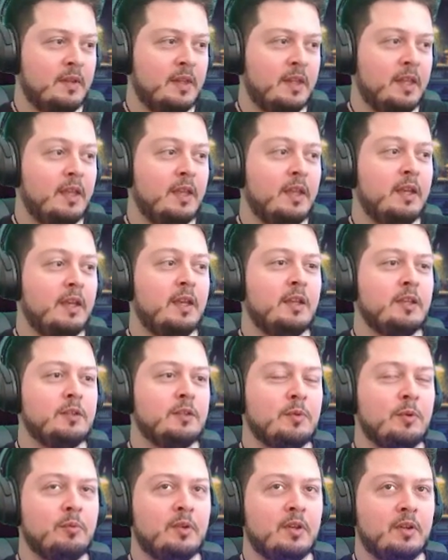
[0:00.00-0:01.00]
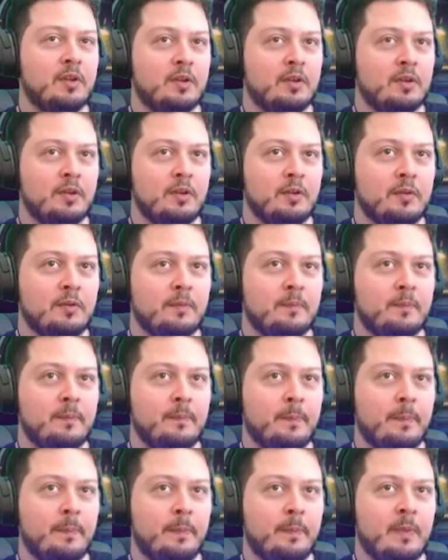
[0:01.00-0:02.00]
Here's what we're going to do.
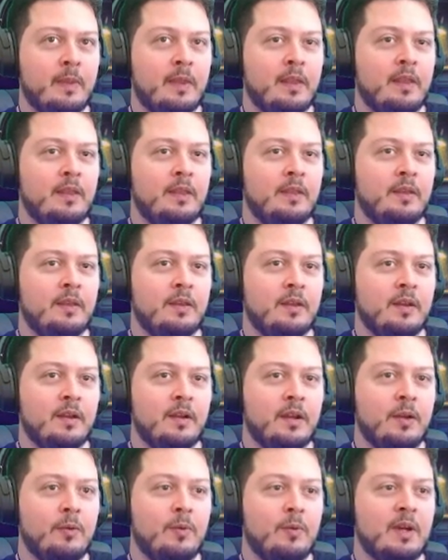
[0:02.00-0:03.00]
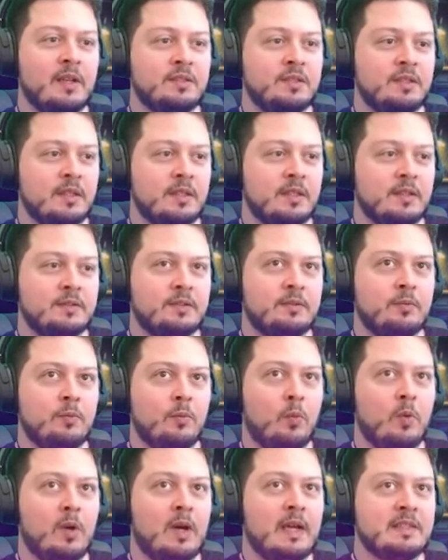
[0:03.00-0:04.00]
All right, watch this.
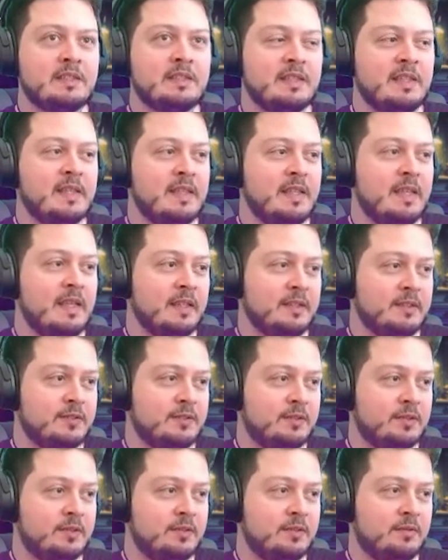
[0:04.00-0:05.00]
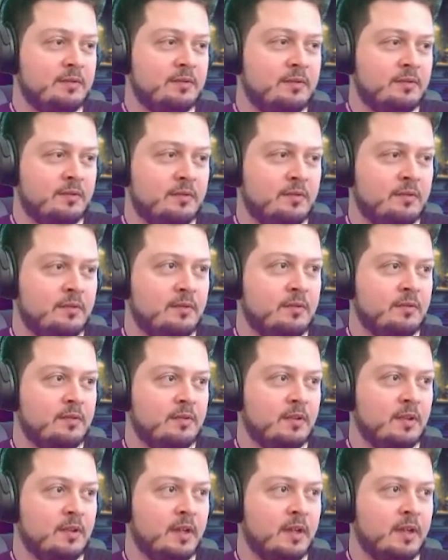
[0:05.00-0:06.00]
Watch this.
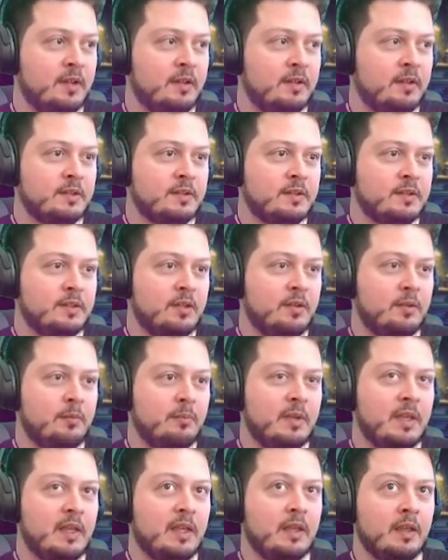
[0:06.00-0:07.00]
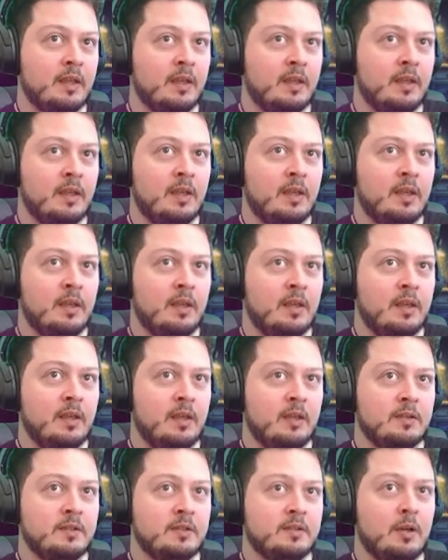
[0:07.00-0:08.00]
All right, this is going
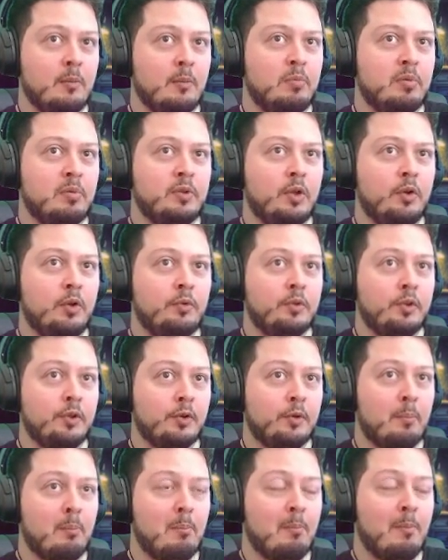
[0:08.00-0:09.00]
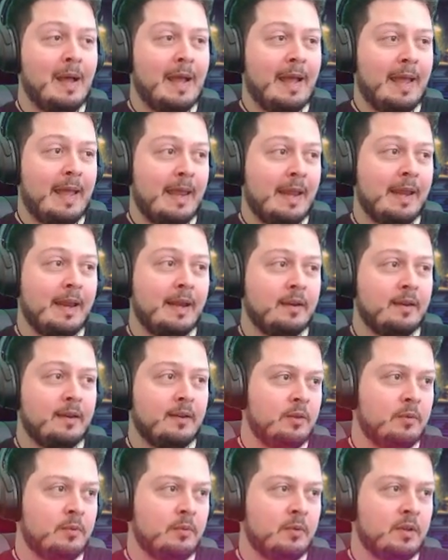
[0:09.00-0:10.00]
to blow your mind.
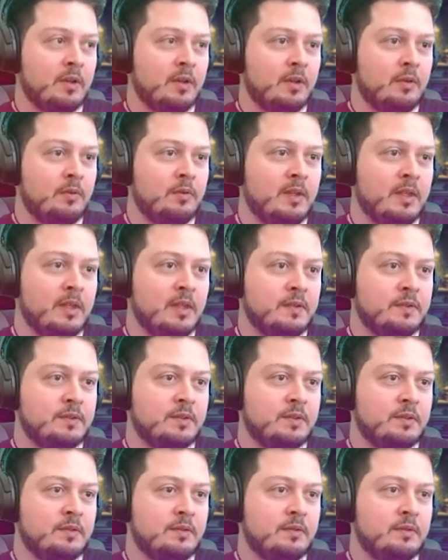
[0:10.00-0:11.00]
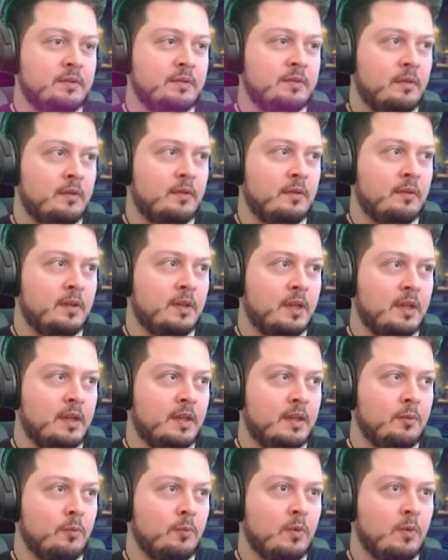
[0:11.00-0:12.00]
We're going to do this. Okay,
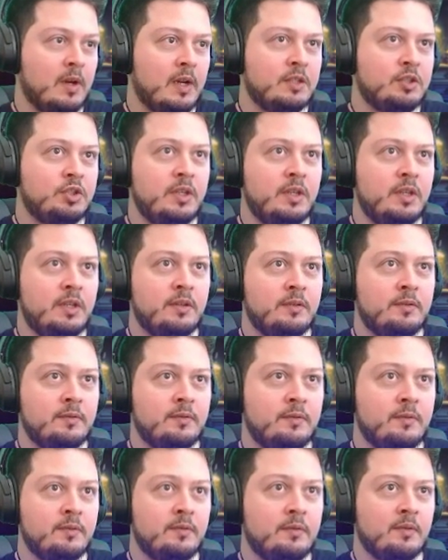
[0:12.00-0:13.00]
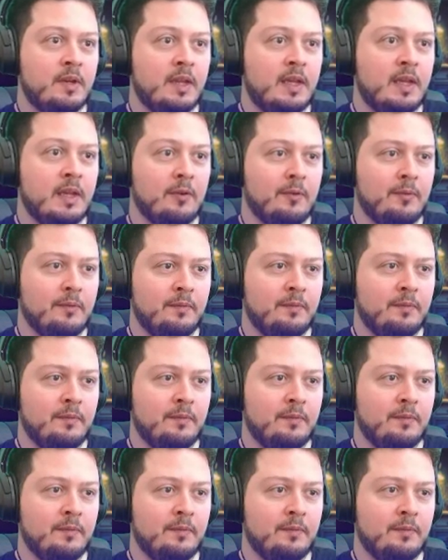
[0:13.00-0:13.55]
you watching? Now,